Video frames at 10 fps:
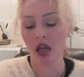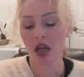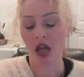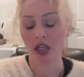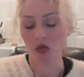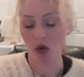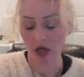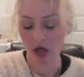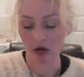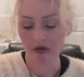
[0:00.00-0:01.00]
and you want
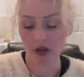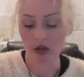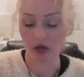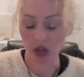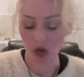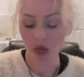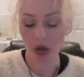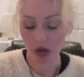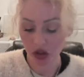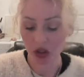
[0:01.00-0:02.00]
to know if you
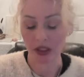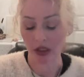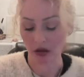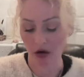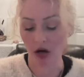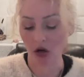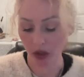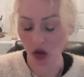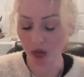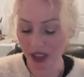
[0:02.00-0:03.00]
personally are
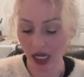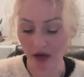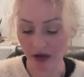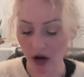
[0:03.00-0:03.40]
going to be safe,